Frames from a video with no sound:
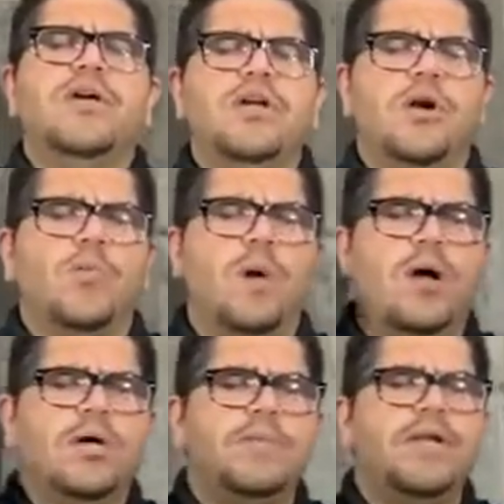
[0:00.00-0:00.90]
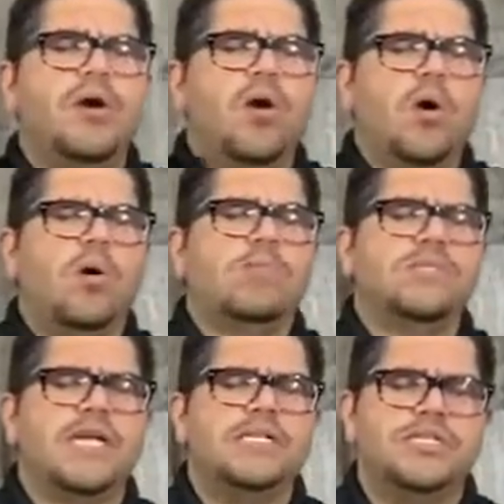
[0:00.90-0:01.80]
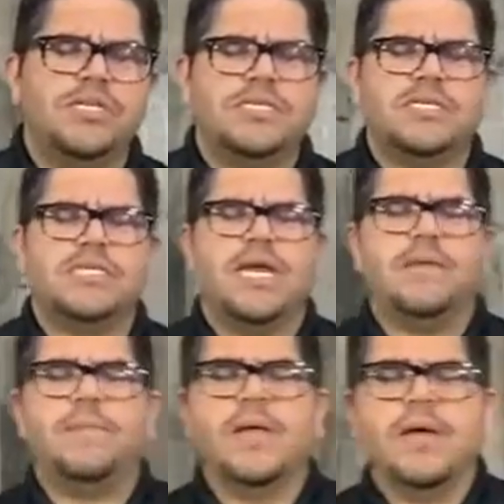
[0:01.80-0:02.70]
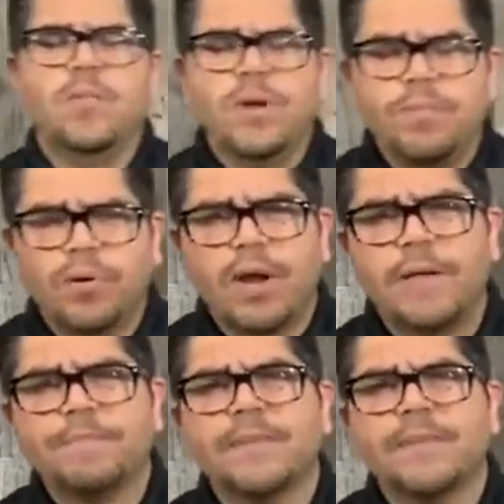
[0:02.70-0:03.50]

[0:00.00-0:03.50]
You're welcome in our homes. In Jesus' name, we pray.